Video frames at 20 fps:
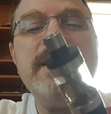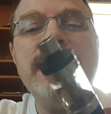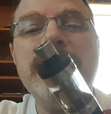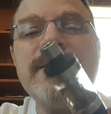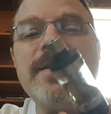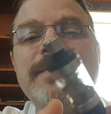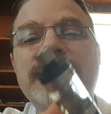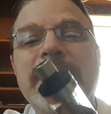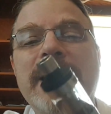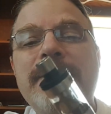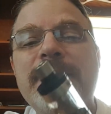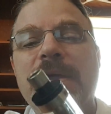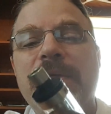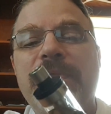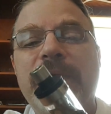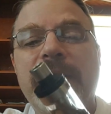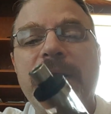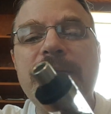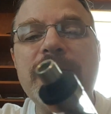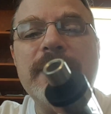Sometimes I
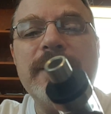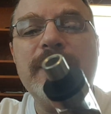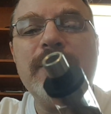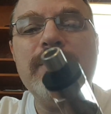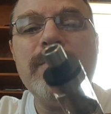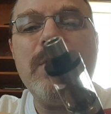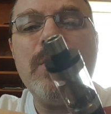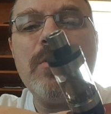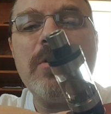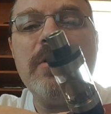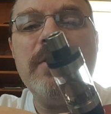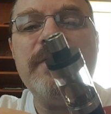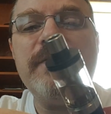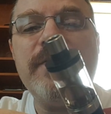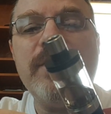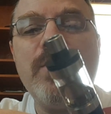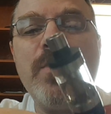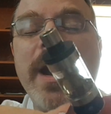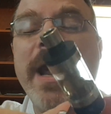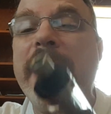think it's a little more of
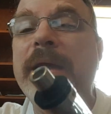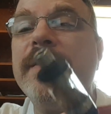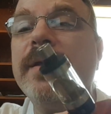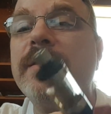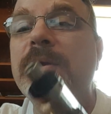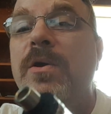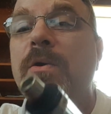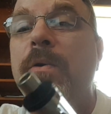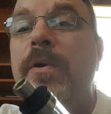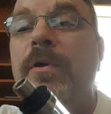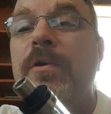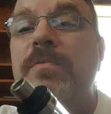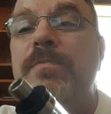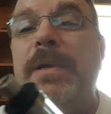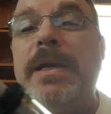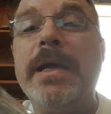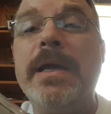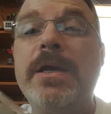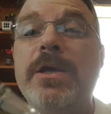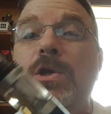the way that the coil is
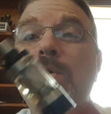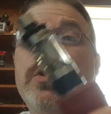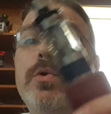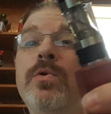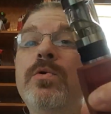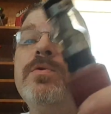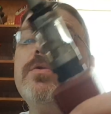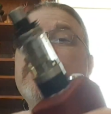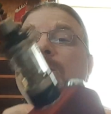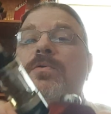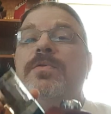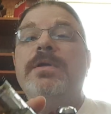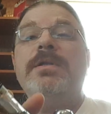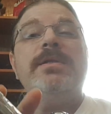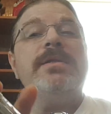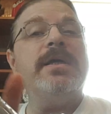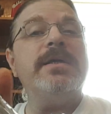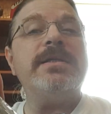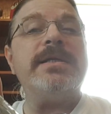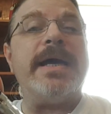being used, or
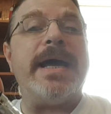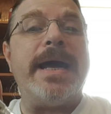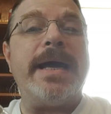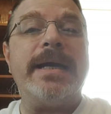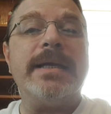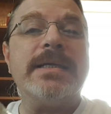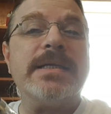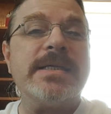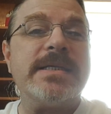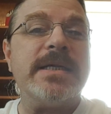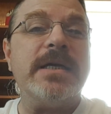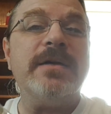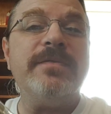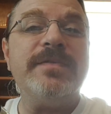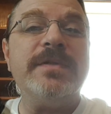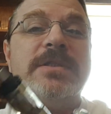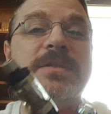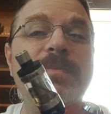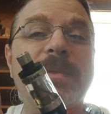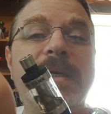the tank
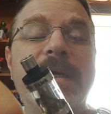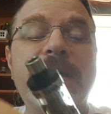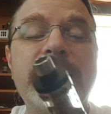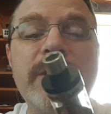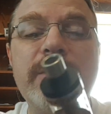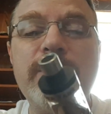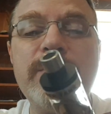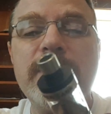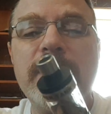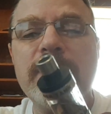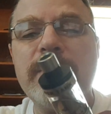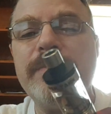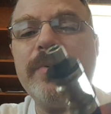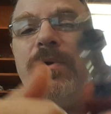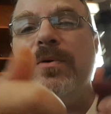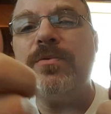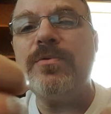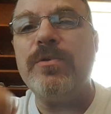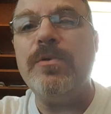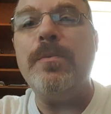itself is being used, as
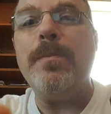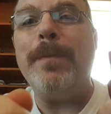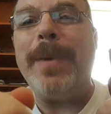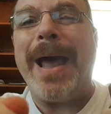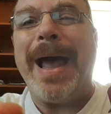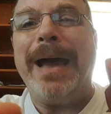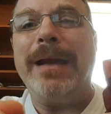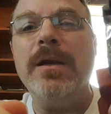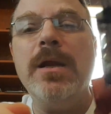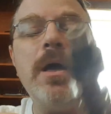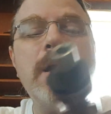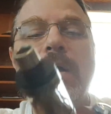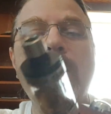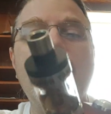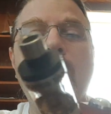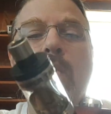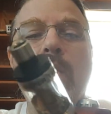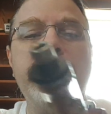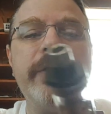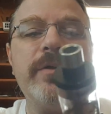opposed to bad
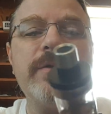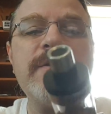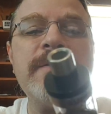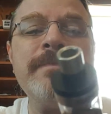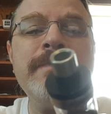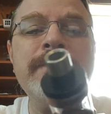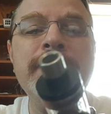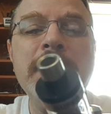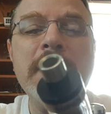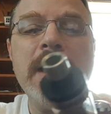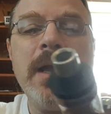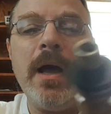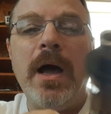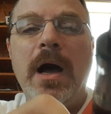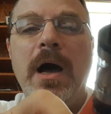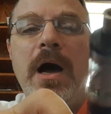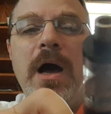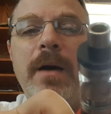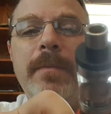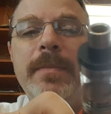coils.
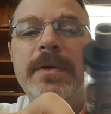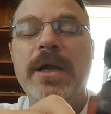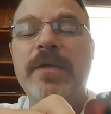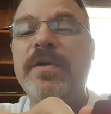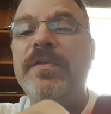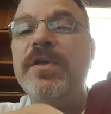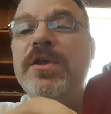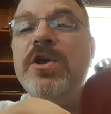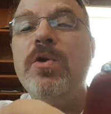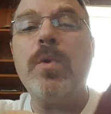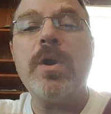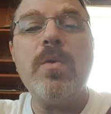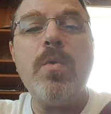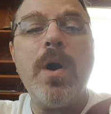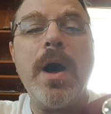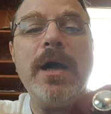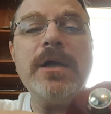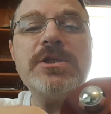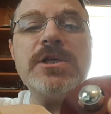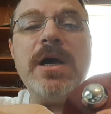Another thing you want to
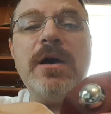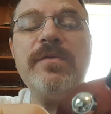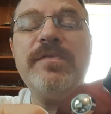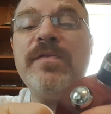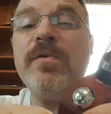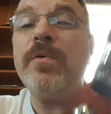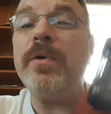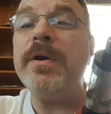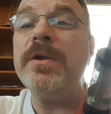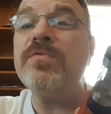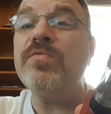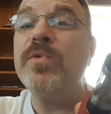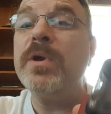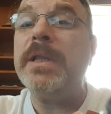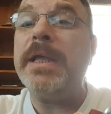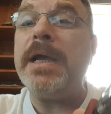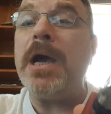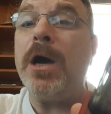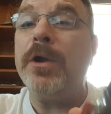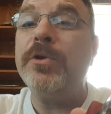watch out for is
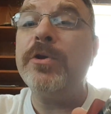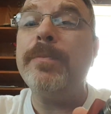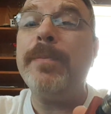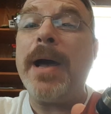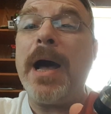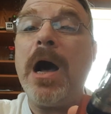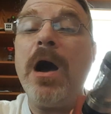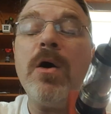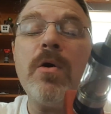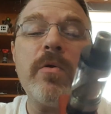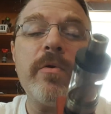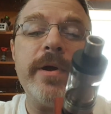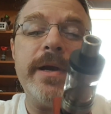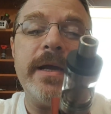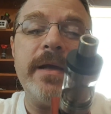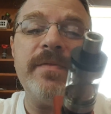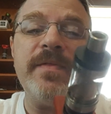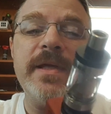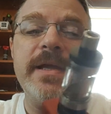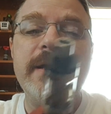really
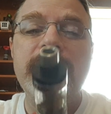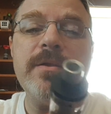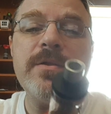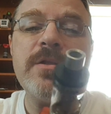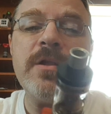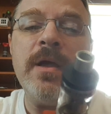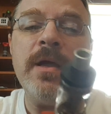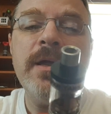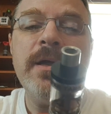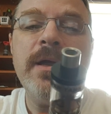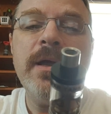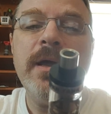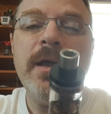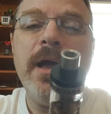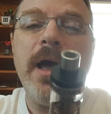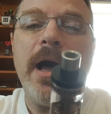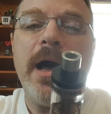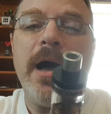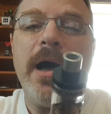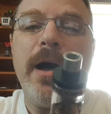underpowering these.
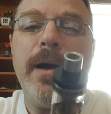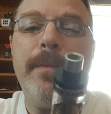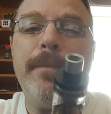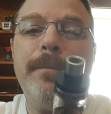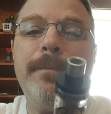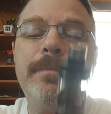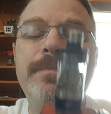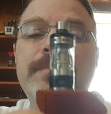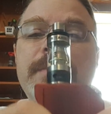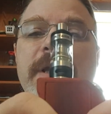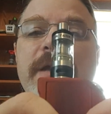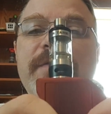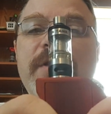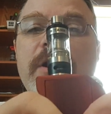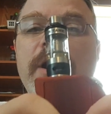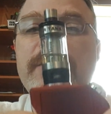If you